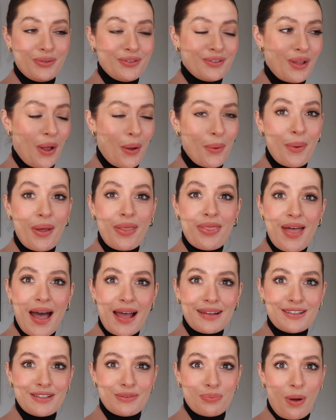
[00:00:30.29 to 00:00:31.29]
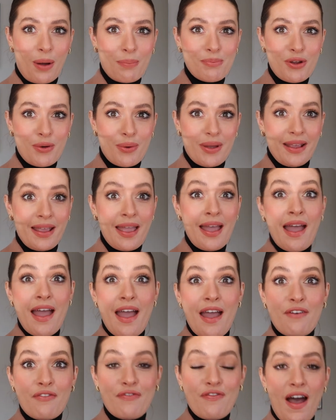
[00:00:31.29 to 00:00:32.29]
So that is what I'm doing.
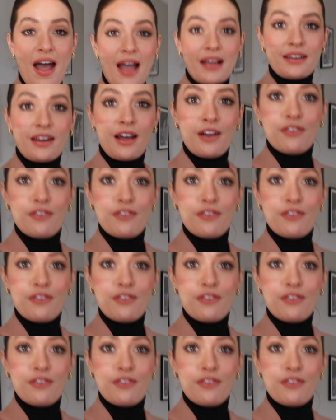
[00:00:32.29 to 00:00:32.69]
In fact,